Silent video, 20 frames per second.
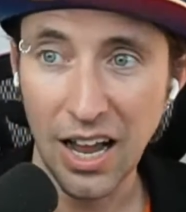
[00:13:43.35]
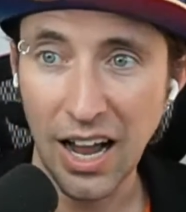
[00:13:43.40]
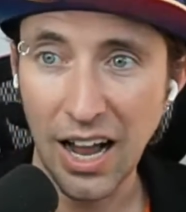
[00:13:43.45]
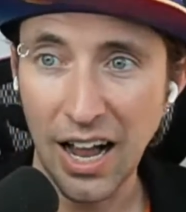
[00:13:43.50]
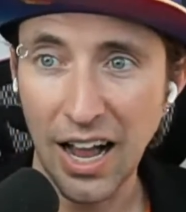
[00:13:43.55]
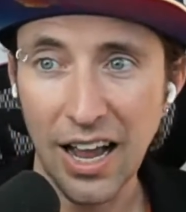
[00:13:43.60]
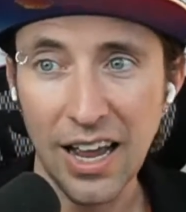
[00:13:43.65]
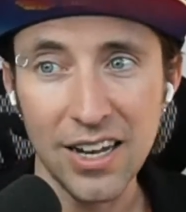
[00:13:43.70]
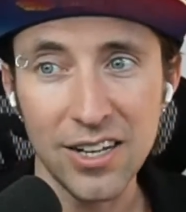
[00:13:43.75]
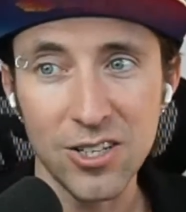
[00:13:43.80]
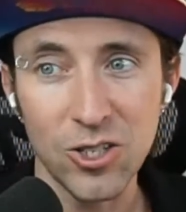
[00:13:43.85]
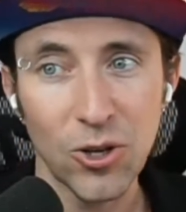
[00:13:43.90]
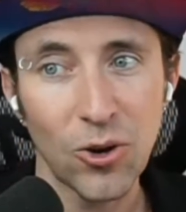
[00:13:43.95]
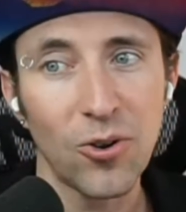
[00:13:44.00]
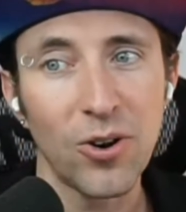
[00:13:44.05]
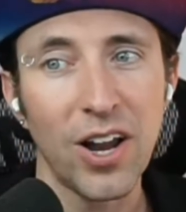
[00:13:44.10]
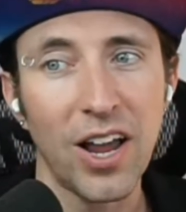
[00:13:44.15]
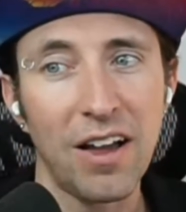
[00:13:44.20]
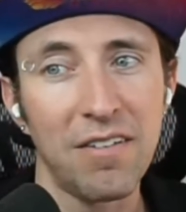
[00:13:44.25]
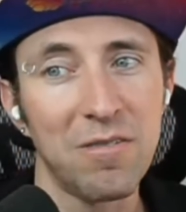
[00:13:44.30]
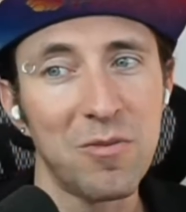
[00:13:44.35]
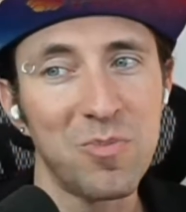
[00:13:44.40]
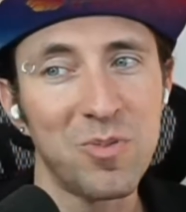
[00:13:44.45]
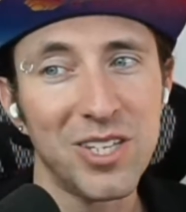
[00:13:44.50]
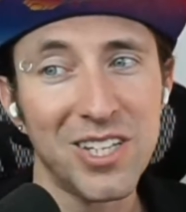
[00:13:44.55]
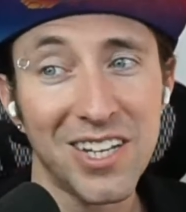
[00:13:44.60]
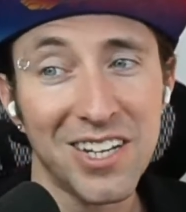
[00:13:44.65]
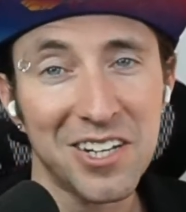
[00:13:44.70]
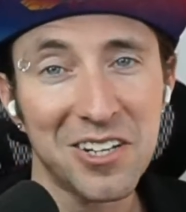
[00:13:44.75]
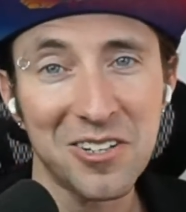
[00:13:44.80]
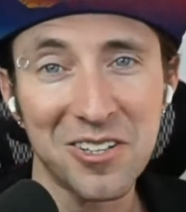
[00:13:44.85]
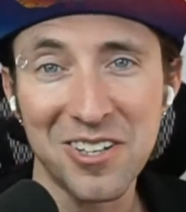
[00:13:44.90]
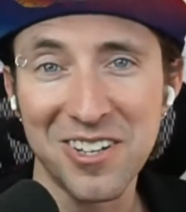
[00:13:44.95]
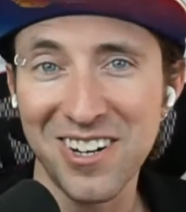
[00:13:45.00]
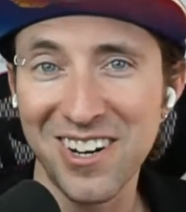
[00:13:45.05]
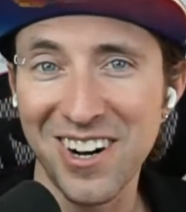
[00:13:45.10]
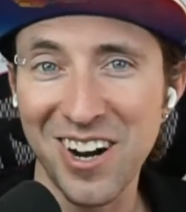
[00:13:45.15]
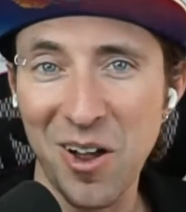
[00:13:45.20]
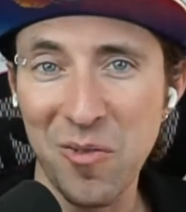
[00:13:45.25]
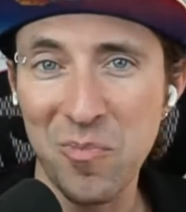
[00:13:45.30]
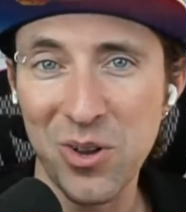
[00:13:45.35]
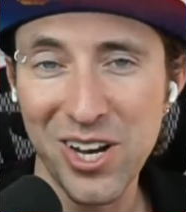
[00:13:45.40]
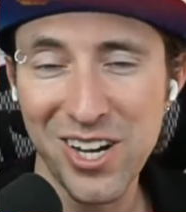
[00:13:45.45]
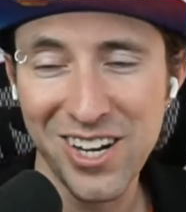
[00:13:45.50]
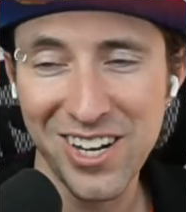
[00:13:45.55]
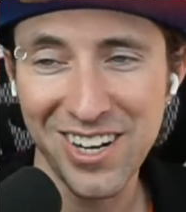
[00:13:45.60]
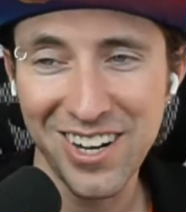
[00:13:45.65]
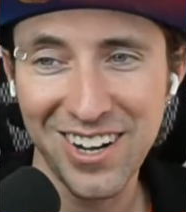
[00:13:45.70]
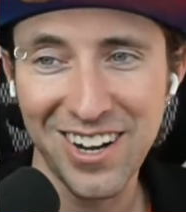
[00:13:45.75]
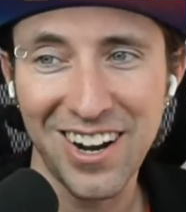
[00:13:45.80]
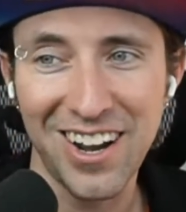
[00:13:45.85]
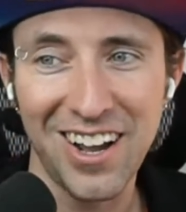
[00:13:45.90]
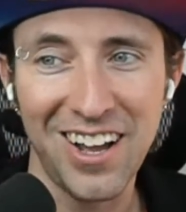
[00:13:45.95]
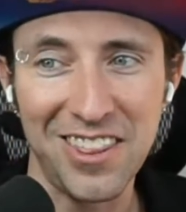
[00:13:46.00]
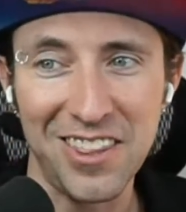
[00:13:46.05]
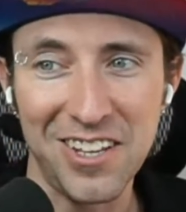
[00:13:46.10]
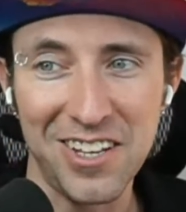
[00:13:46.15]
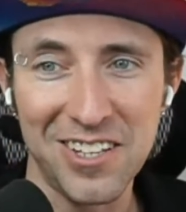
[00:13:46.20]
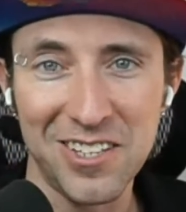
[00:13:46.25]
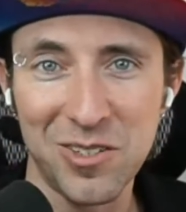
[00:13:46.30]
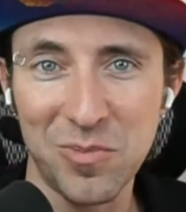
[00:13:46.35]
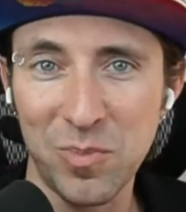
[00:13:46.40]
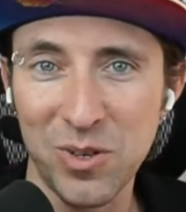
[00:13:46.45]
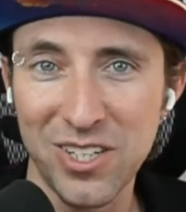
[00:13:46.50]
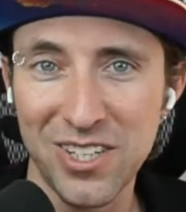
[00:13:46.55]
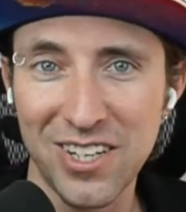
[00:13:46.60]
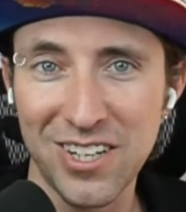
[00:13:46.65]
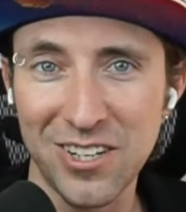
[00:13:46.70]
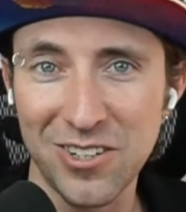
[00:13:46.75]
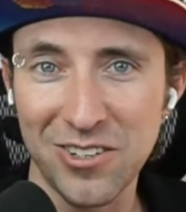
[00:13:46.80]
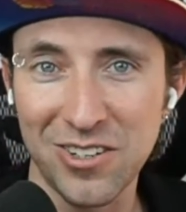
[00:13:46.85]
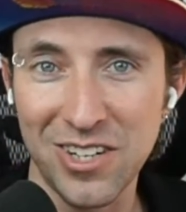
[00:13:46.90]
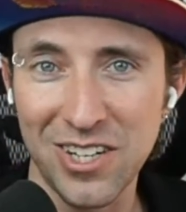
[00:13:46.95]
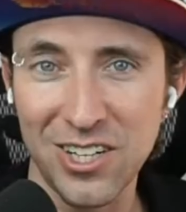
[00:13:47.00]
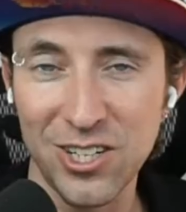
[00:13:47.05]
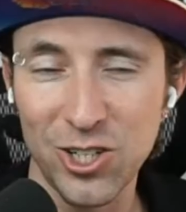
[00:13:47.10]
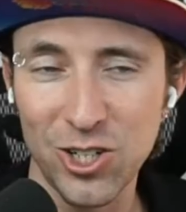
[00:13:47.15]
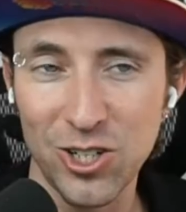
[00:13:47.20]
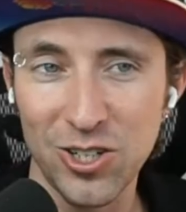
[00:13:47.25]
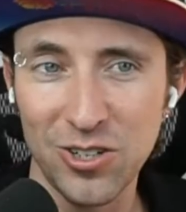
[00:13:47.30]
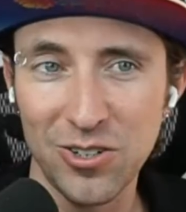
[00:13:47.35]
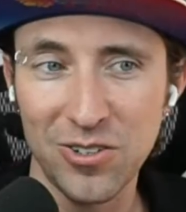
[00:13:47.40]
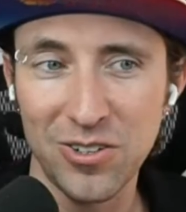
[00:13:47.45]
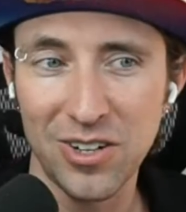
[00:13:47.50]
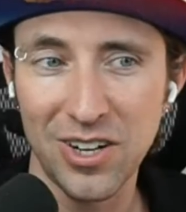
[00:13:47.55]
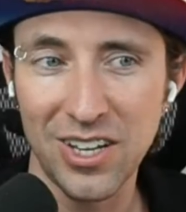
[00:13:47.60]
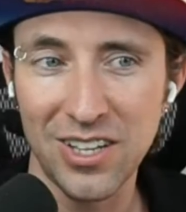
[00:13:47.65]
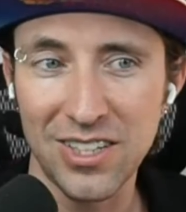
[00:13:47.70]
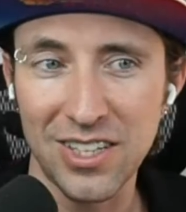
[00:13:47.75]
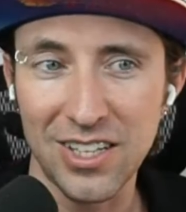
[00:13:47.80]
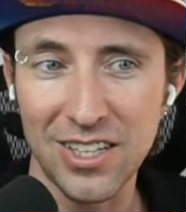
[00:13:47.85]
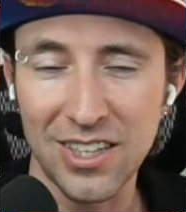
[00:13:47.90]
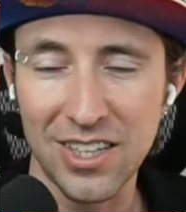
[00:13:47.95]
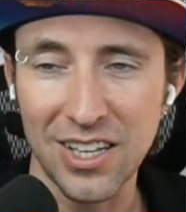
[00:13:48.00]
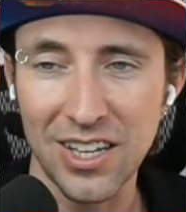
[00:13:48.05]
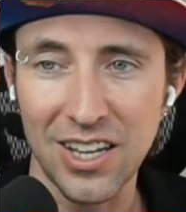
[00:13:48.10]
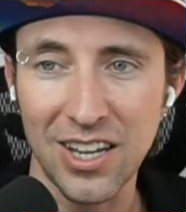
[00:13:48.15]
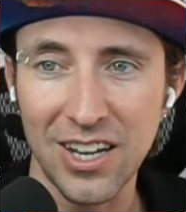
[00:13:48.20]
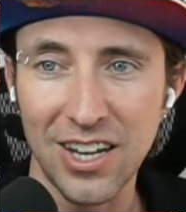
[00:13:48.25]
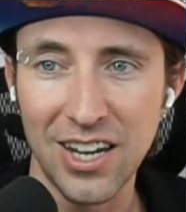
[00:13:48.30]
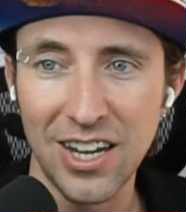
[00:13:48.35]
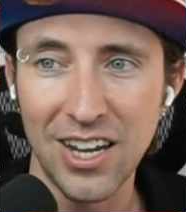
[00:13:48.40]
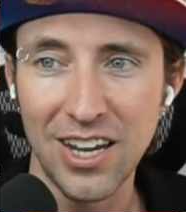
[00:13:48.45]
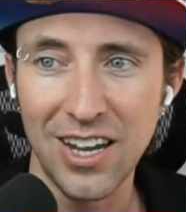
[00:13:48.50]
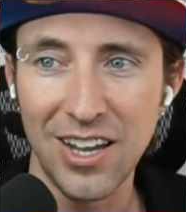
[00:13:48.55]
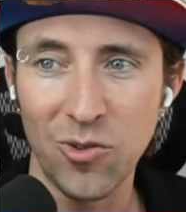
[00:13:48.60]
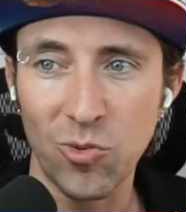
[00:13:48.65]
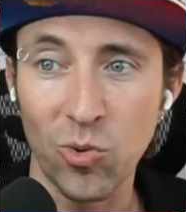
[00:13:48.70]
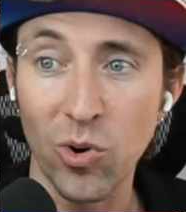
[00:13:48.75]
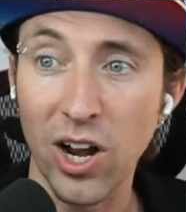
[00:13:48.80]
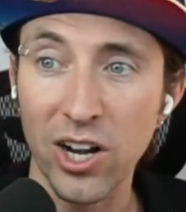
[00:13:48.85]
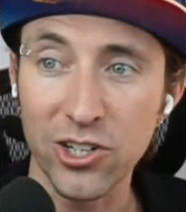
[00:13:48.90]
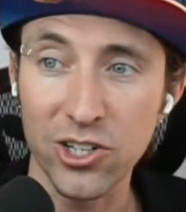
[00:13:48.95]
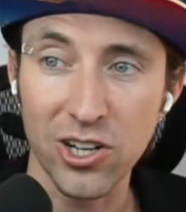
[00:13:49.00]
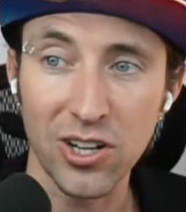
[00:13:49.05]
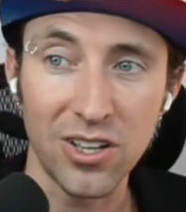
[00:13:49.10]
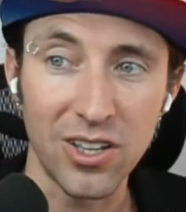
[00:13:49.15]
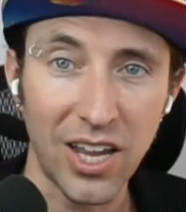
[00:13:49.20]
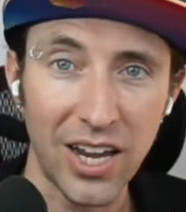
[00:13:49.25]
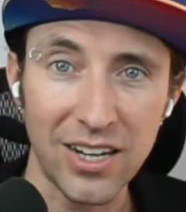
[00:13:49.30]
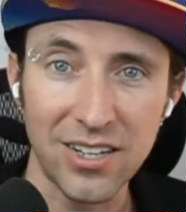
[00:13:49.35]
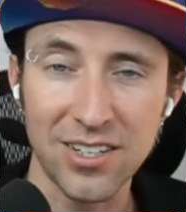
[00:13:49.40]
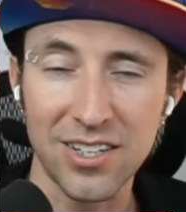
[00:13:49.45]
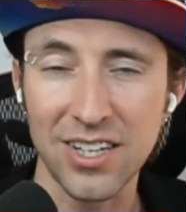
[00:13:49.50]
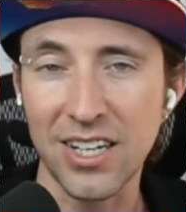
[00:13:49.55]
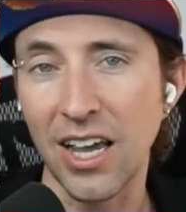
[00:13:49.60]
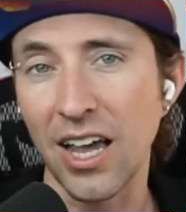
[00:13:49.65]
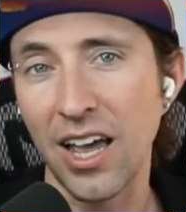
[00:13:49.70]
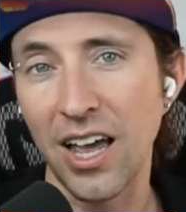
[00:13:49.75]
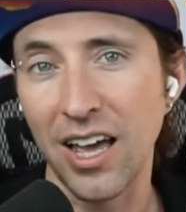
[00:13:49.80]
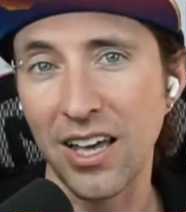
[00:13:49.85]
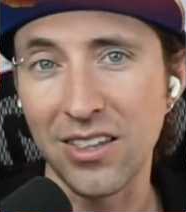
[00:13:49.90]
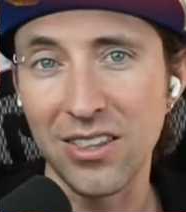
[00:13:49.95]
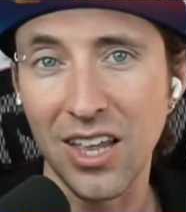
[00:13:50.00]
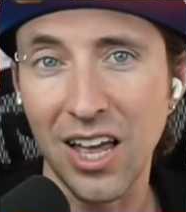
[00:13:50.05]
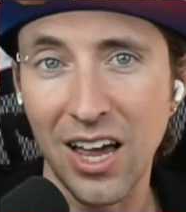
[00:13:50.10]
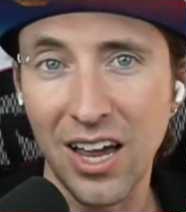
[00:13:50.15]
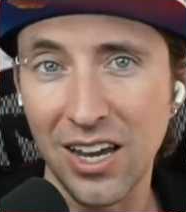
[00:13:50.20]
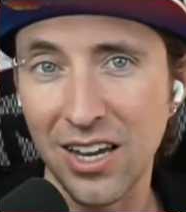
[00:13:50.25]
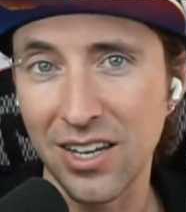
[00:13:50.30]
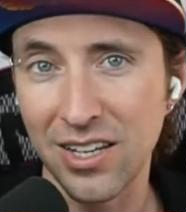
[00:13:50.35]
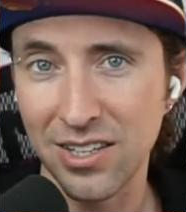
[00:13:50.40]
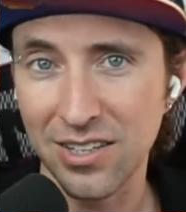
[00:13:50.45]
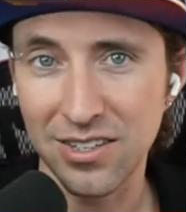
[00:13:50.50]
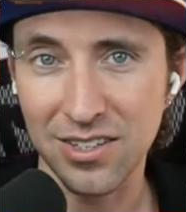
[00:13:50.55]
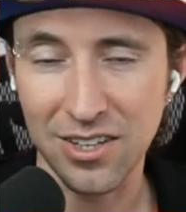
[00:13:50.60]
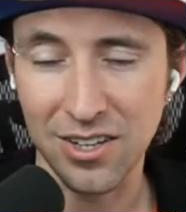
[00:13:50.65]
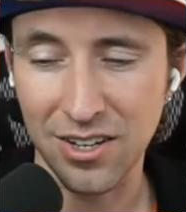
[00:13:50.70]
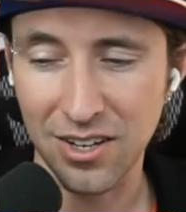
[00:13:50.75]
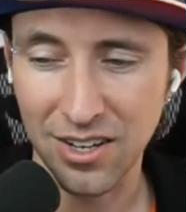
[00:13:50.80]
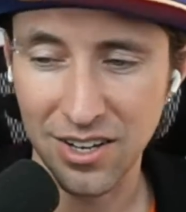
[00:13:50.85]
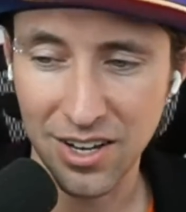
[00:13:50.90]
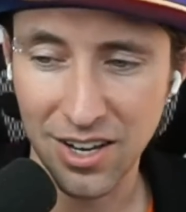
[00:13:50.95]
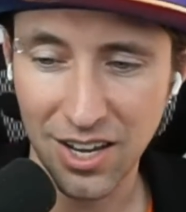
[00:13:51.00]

I don't have a particular opinion on this particular issue. I think that Russia likes to get headlines, and